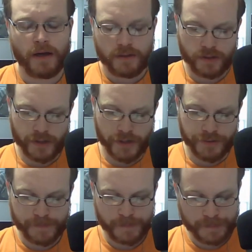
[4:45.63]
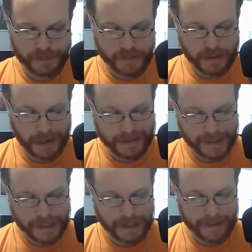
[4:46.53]
So I
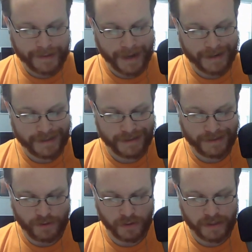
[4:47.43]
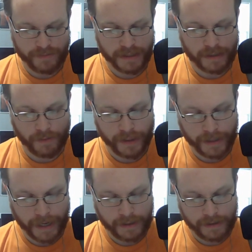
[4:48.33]
think that that is going to be something
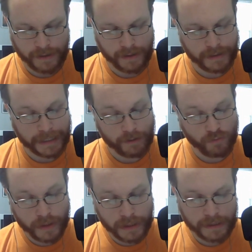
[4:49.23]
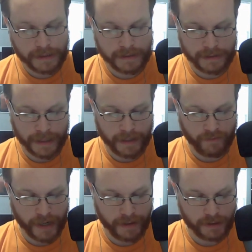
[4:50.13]
that they really need to take
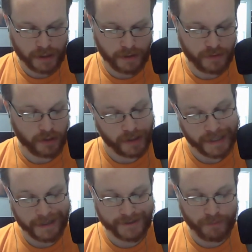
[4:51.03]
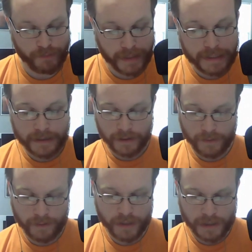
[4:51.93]
advantage of. The Hurricanes beat
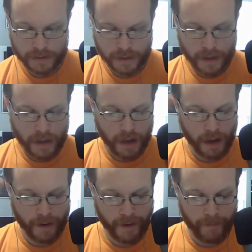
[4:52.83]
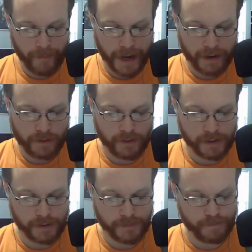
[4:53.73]
Columbus back
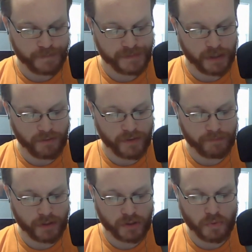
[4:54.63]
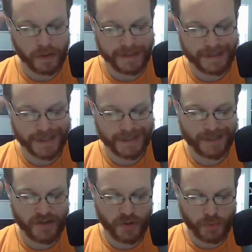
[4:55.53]
on November
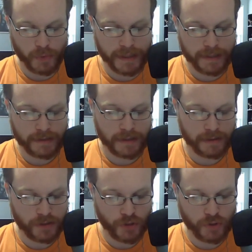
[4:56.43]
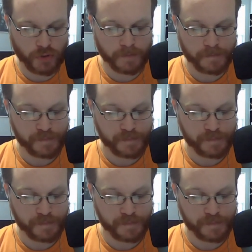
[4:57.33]
26th, 3-2.